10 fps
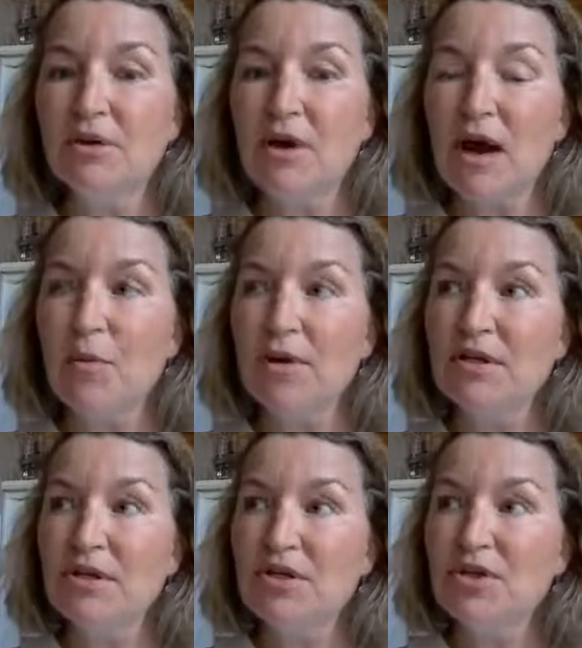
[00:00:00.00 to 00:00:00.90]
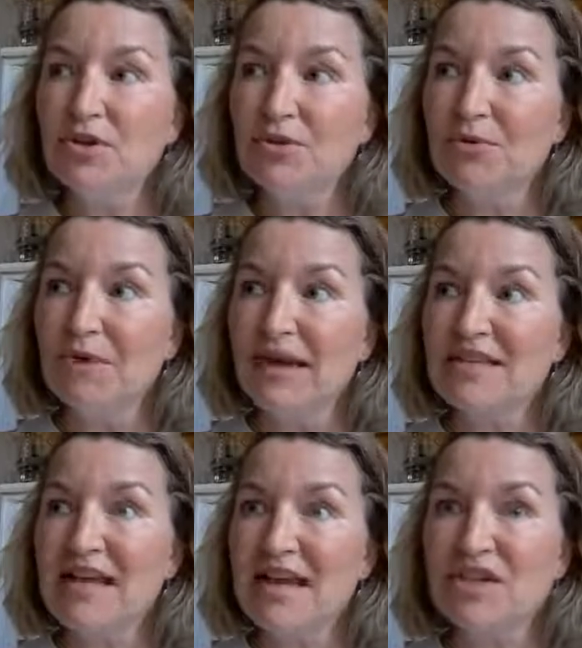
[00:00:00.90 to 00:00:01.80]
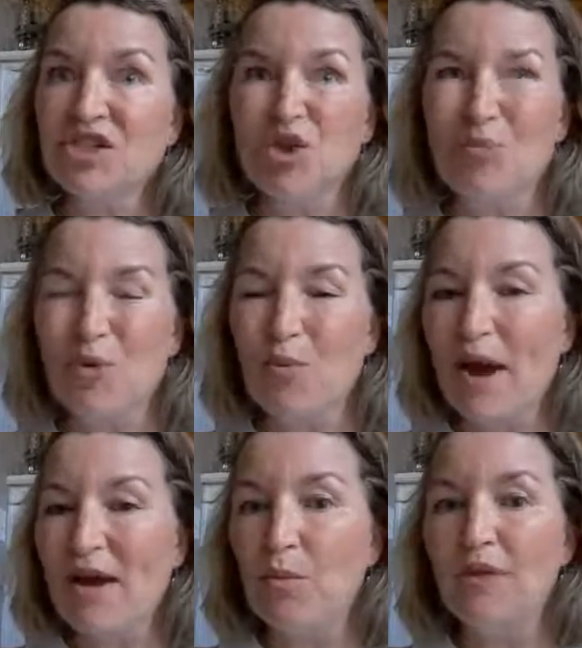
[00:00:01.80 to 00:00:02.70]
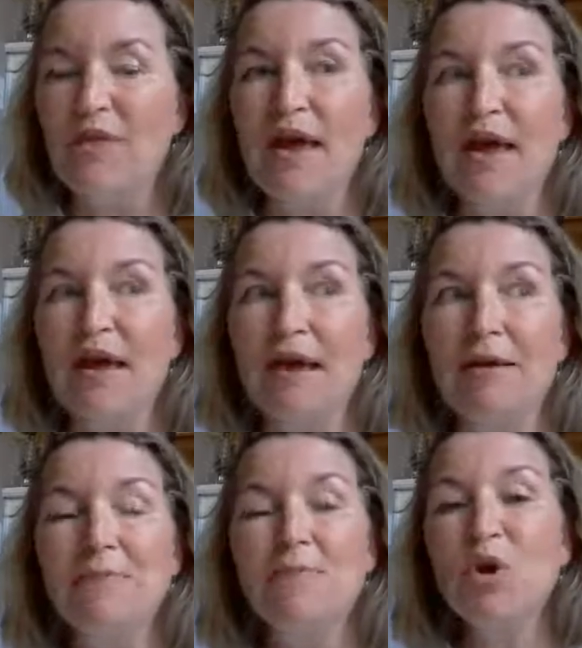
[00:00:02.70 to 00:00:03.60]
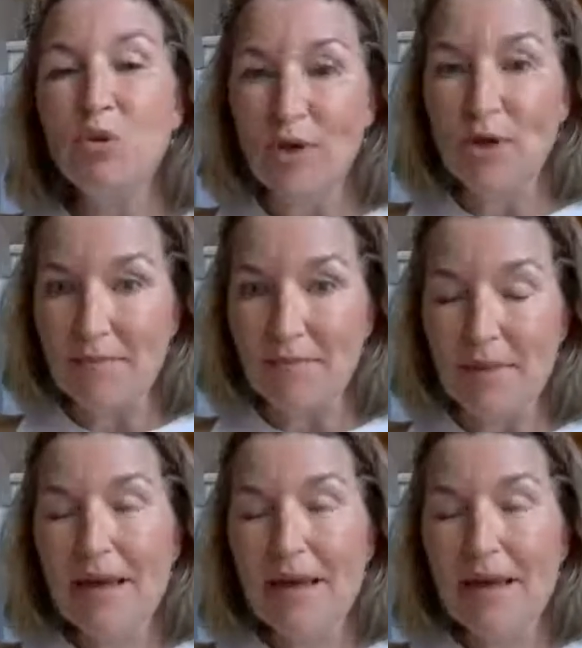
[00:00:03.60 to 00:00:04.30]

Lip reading: I wouldn't do like, say, a super white with a cream